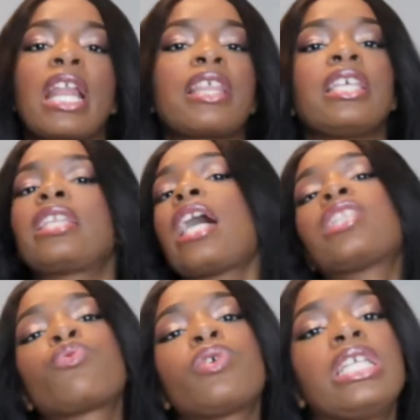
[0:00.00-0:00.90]
and I think
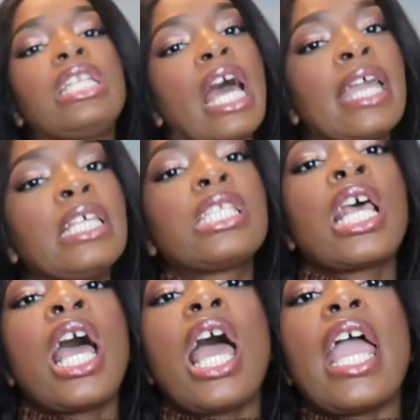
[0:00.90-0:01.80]
that's really nice.
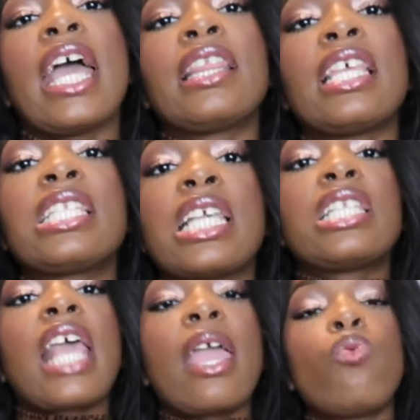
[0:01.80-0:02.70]
And this
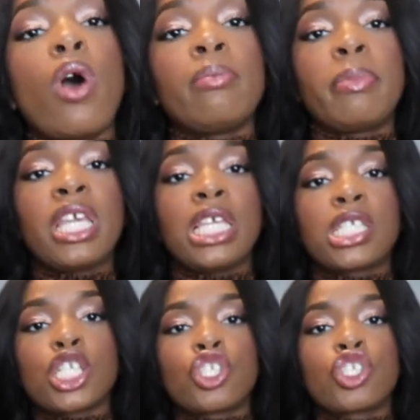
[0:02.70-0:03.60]
is a one
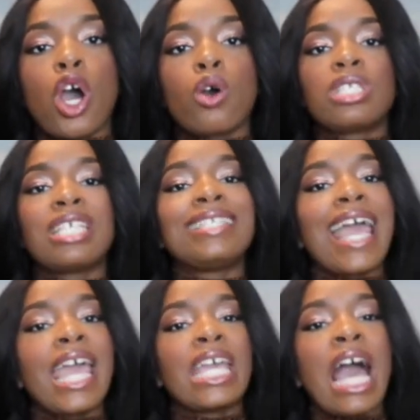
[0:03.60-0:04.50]
piece, so
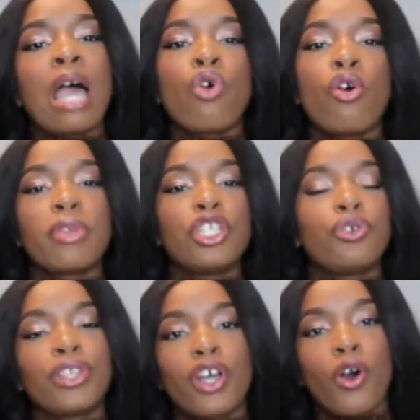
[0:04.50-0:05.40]
today I won't be
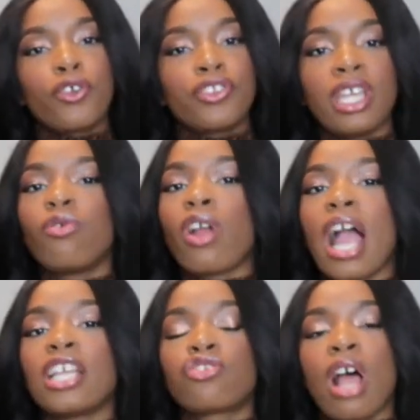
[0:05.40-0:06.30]
doing the whole thing
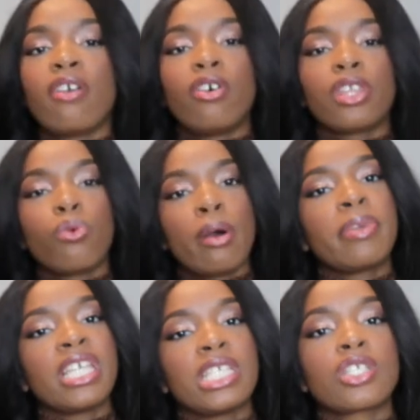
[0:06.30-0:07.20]
where I try on the
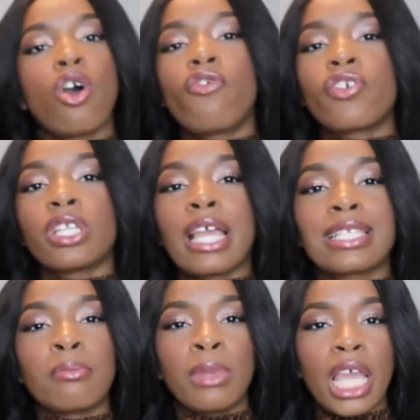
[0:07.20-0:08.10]
one piece over
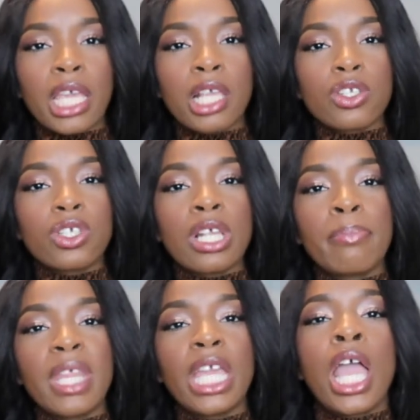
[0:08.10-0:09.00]
like some leggings or
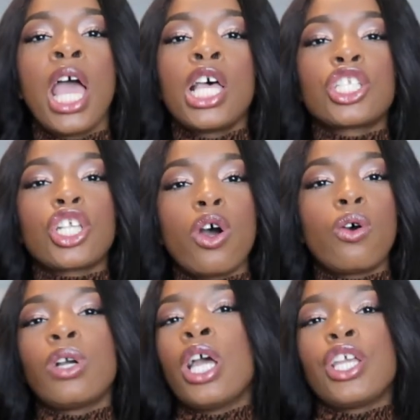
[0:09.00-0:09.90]
something.
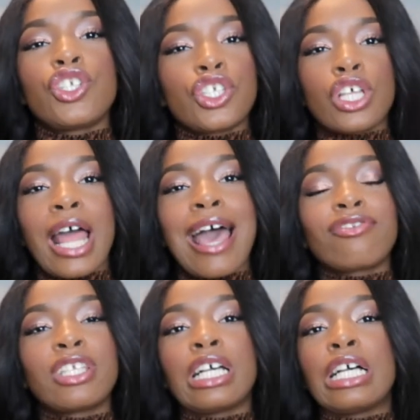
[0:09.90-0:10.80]
So you're just gonna
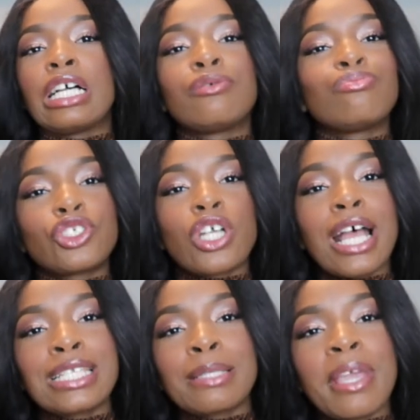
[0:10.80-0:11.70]
have to
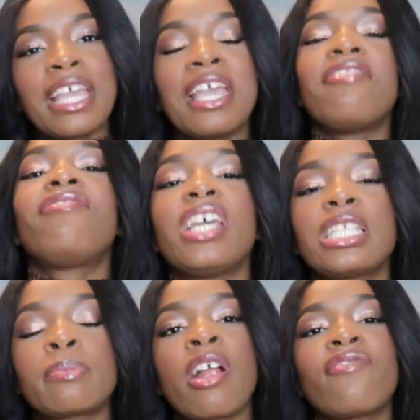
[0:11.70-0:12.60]
trust me. It
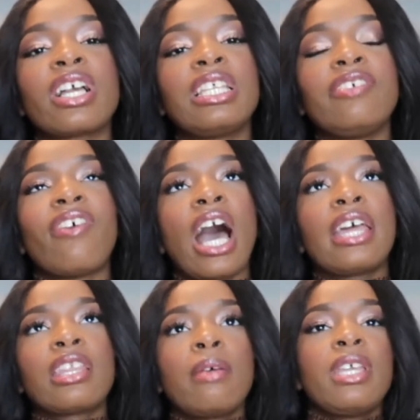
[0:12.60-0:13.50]
fits perfectly
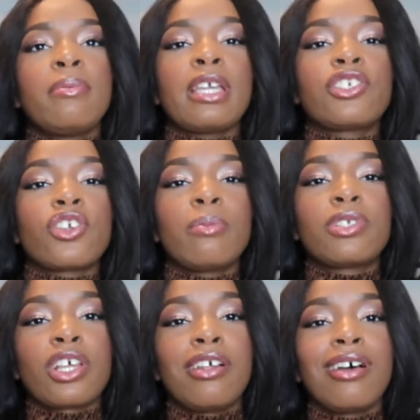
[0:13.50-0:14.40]
fine. Let me make sure.
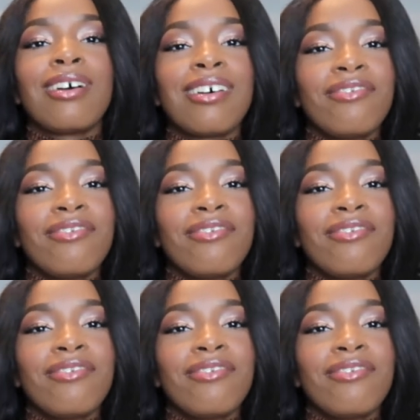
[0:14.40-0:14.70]
I'm just gonna